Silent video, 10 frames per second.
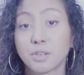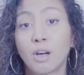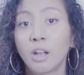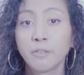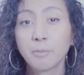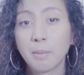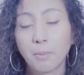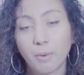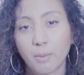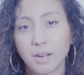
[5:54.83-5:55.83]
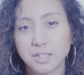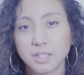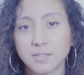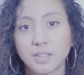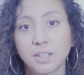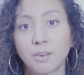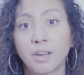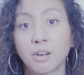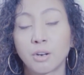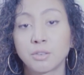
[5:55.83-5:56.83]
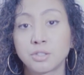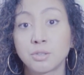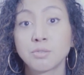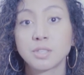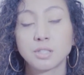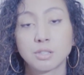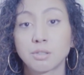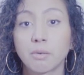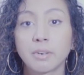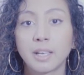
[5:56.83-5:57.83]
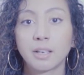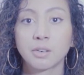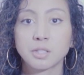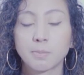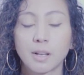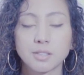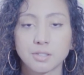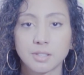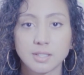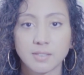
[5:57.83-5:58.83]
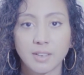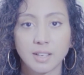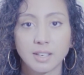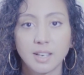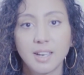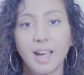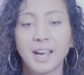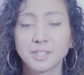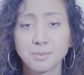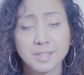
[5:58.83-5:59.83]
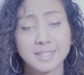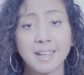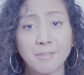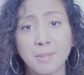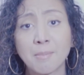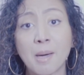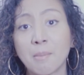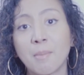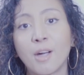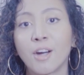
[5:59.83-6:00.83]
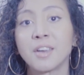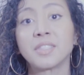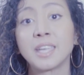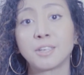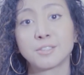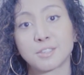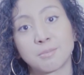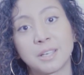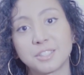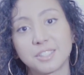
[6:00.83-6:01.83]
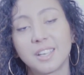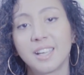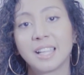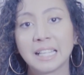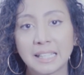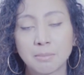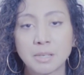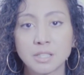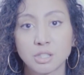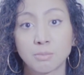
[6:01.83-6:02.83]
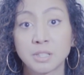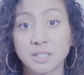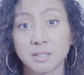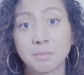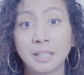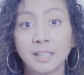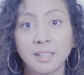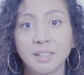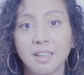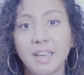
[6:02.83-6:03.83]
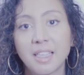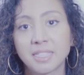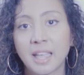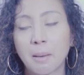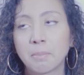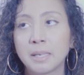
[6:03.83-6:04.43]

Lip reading: to all of you people who are watching this video and are choosing to donate or sponsor this event, I just want to say from the bottom of my heart, thank you so much. Like, it means so much to me that